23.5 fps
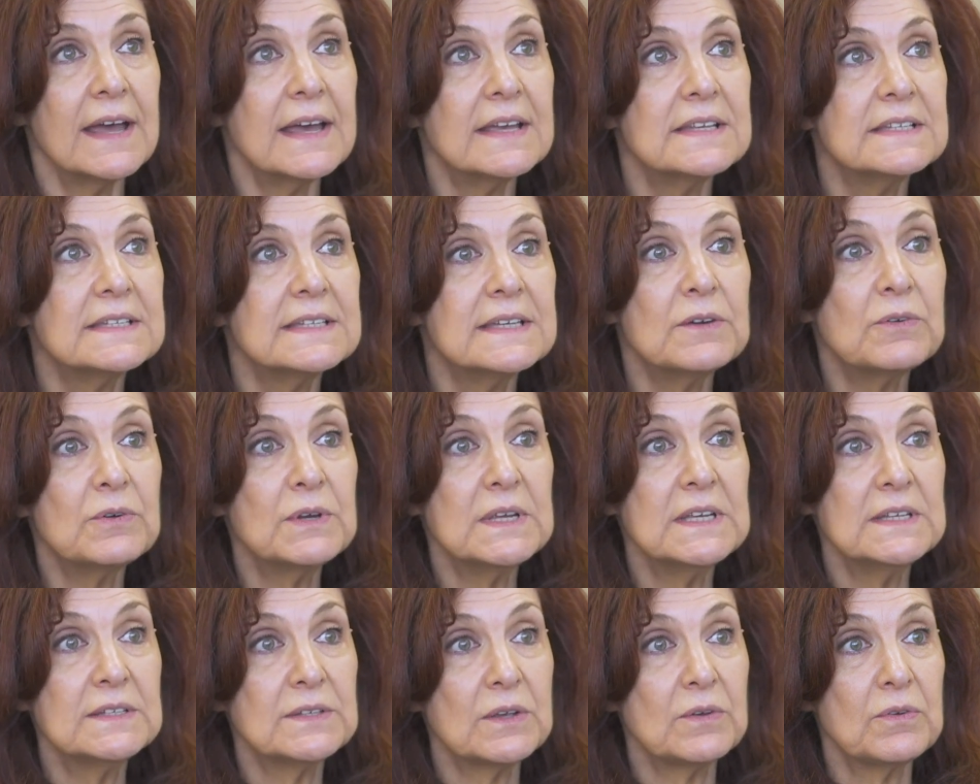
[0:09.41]
a
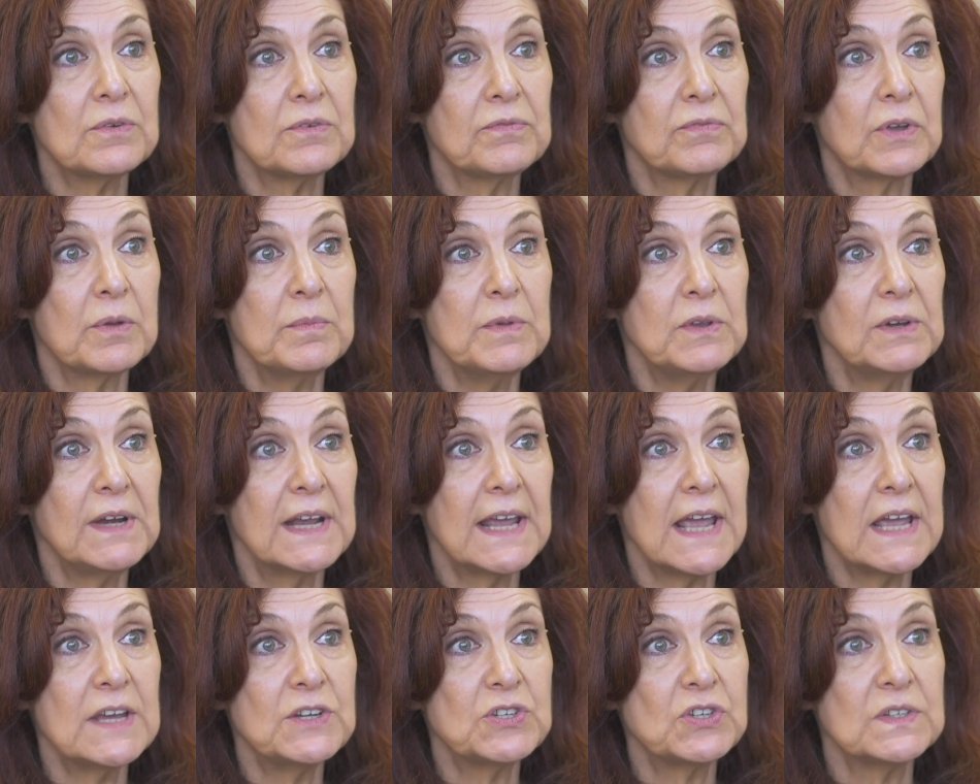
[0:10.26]
series of
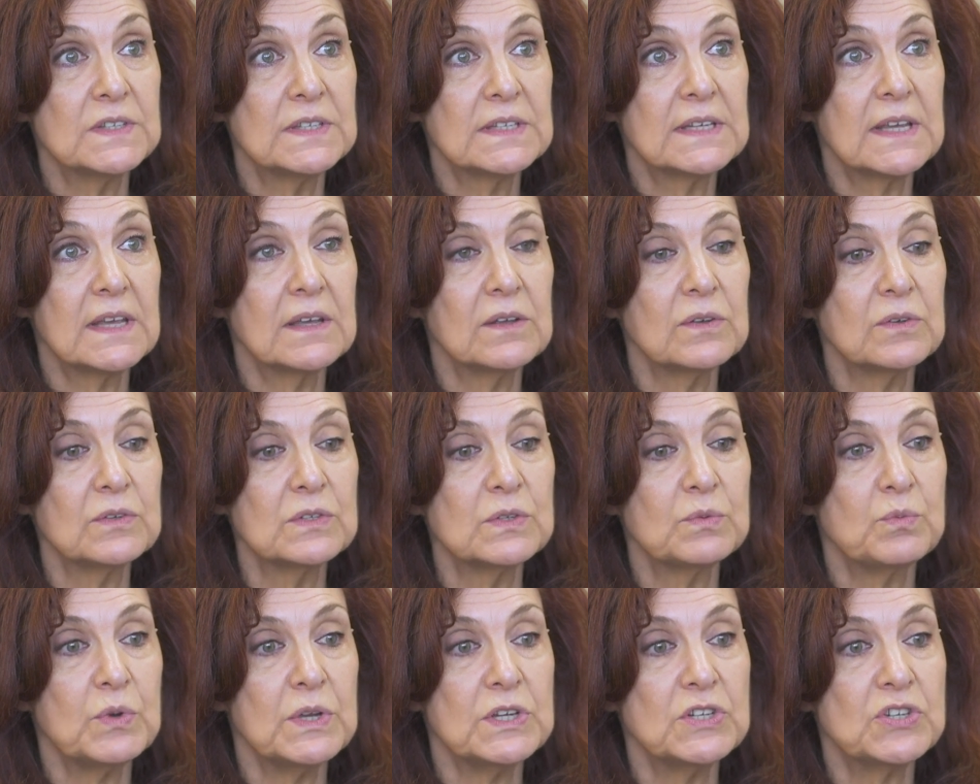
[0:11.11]
communication
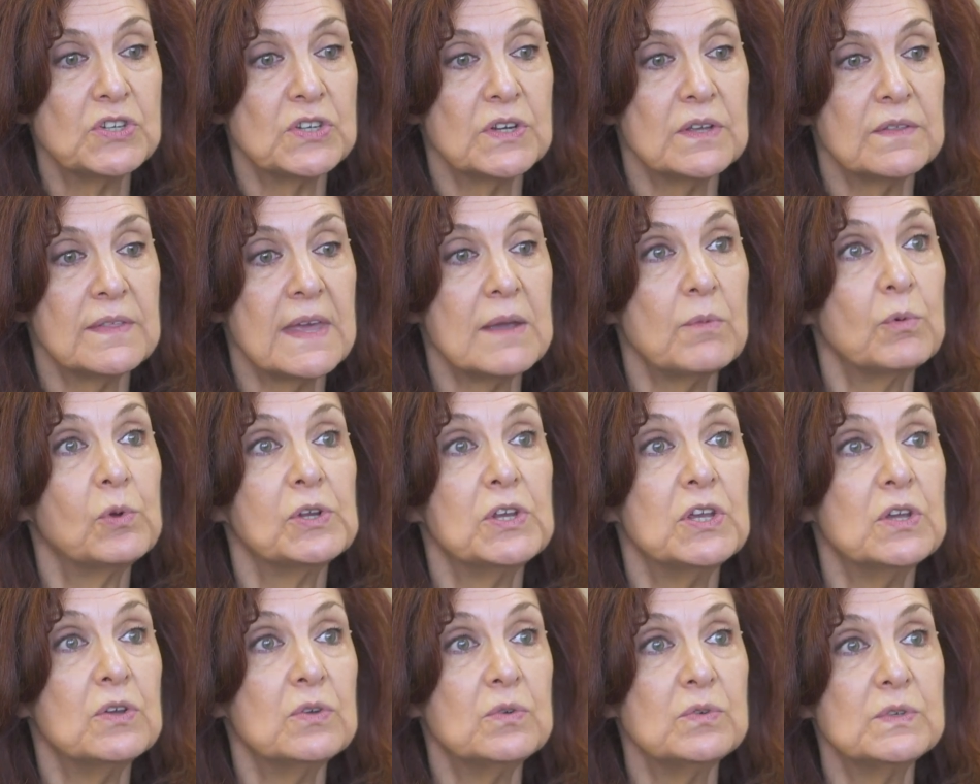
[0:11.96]
skills which they will
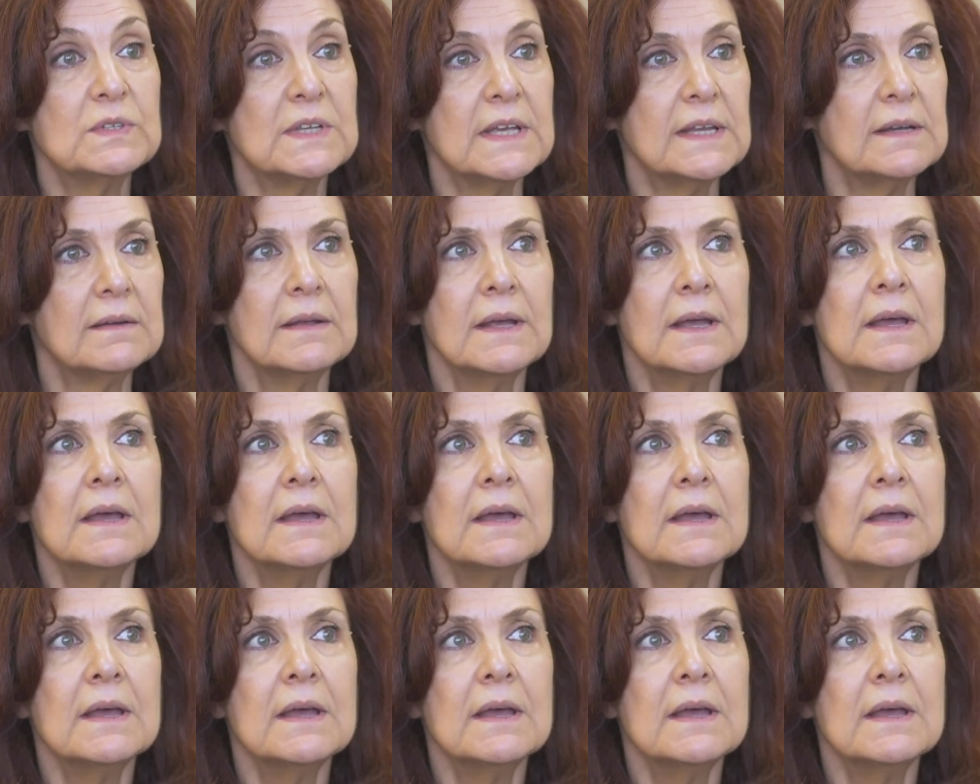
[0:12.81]
use in